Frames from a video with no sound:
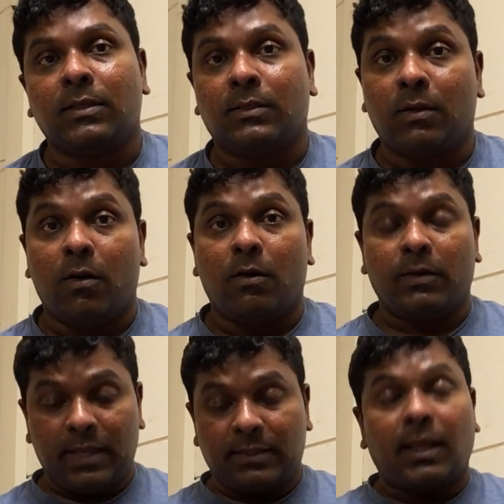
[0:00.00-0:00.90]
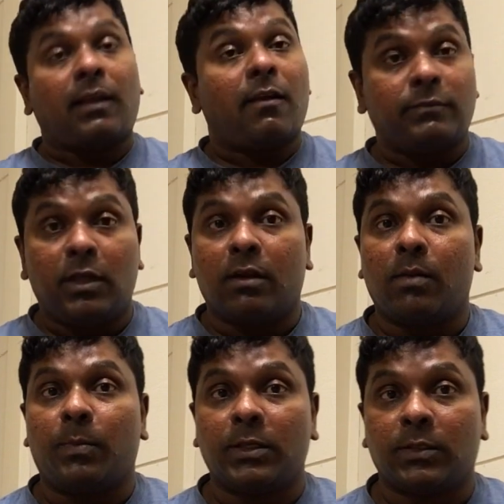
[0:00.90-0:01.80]
So a set of general
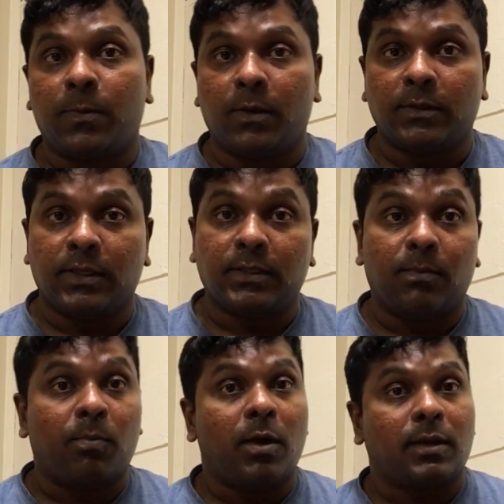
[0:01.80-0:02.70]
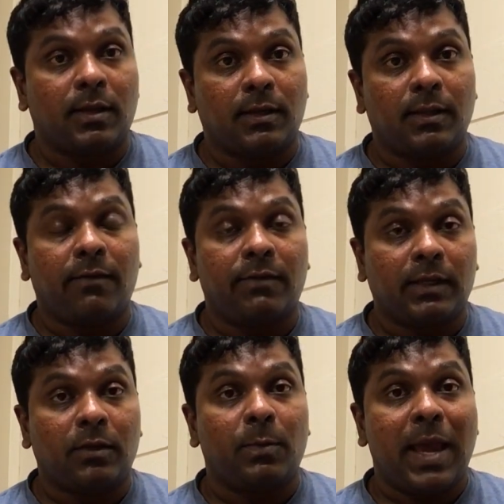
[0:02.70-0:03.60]
principles is important in the
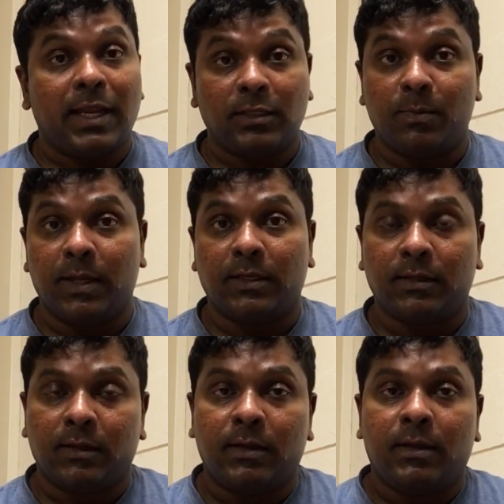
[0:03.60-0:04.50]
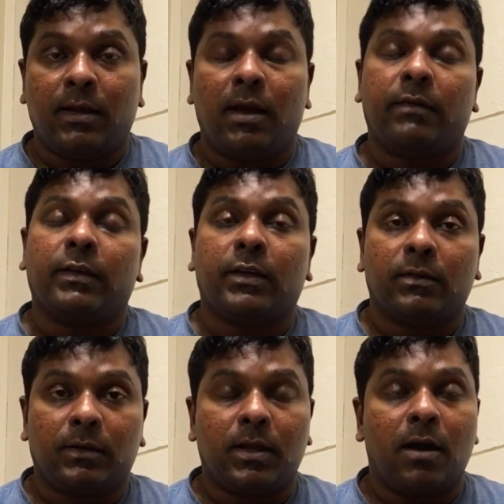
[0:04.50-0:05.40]
effective management of
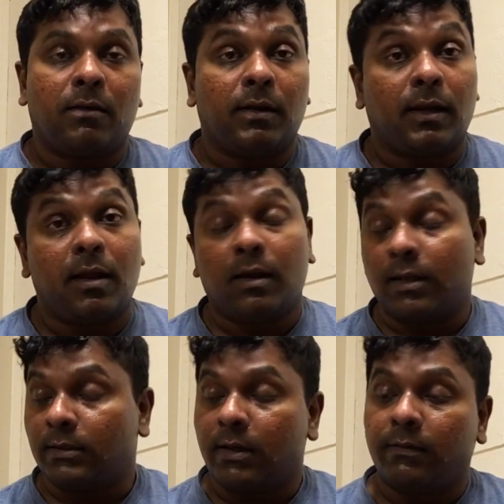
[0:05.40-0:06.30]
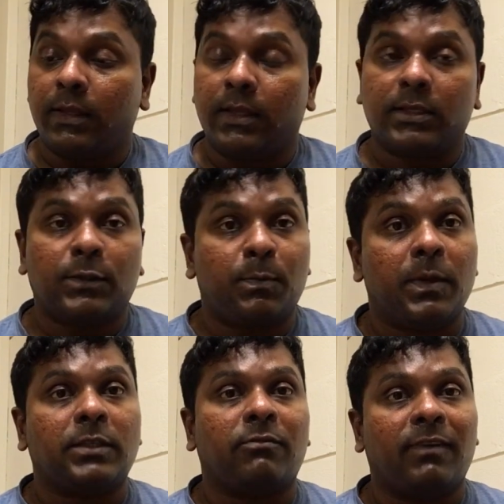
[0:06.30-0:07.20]
acute gout, regardless of the
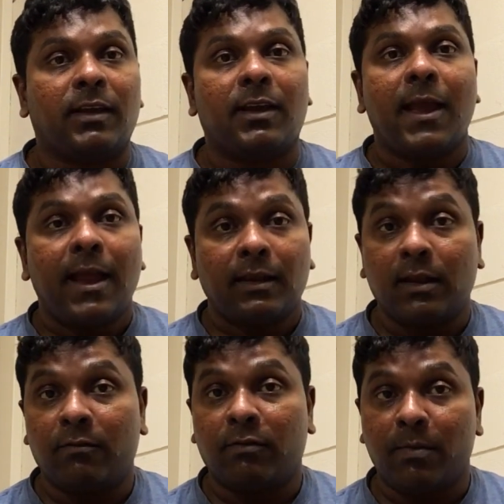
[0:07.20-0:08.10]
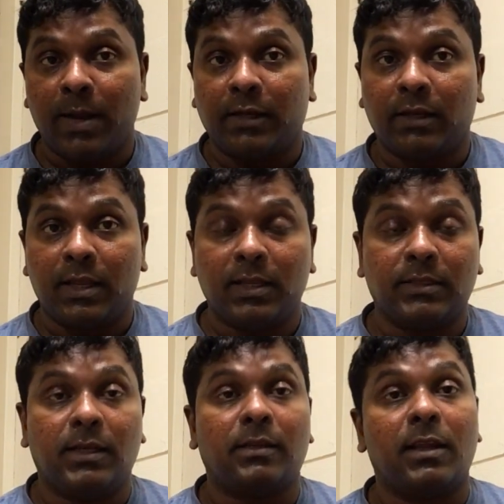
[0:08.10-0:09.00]
specific anti-inflammatory
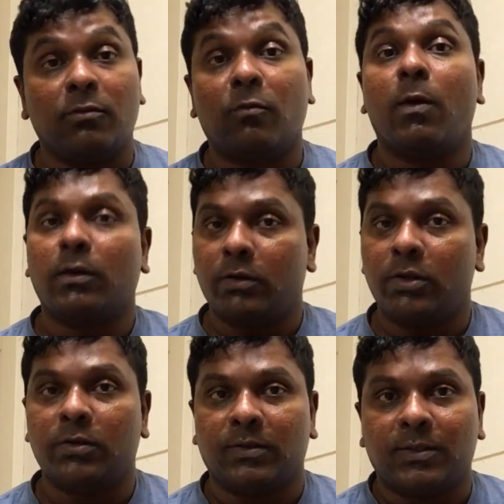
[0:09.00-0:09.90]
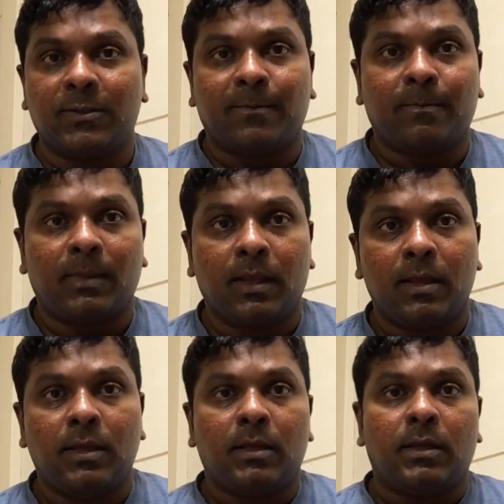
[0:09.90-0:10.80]
agent that you want to use.
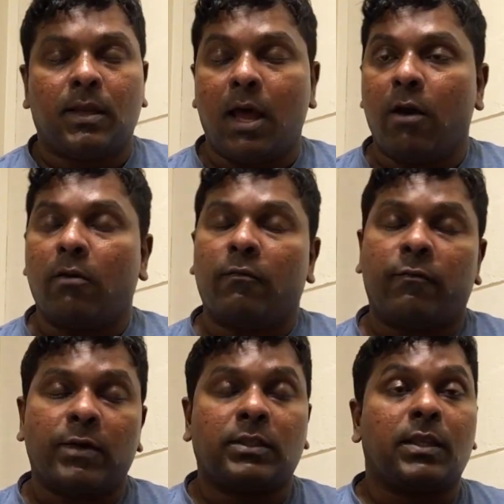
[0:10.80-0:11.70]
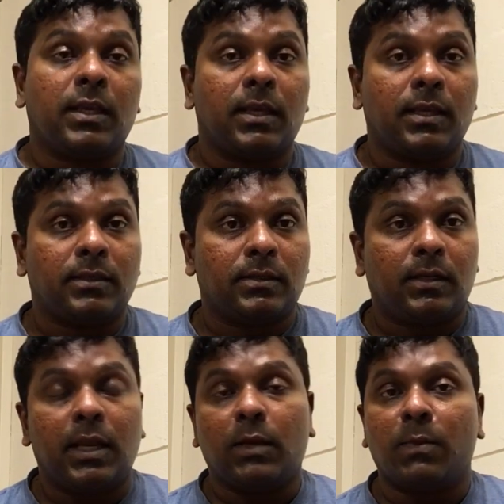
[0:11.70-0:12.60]
Now, first thing is
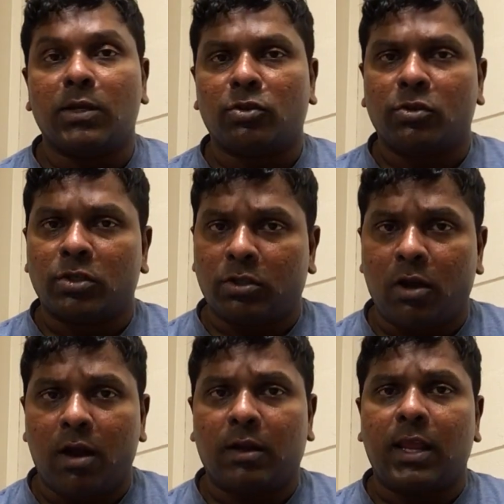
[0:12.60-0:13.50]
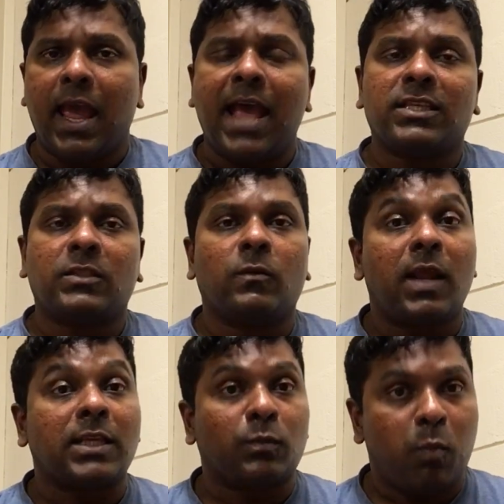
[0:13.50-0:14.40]
treatment should start as soon
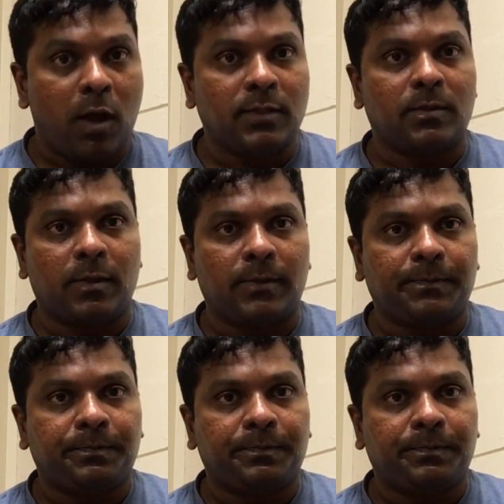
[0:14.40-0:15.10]
as possible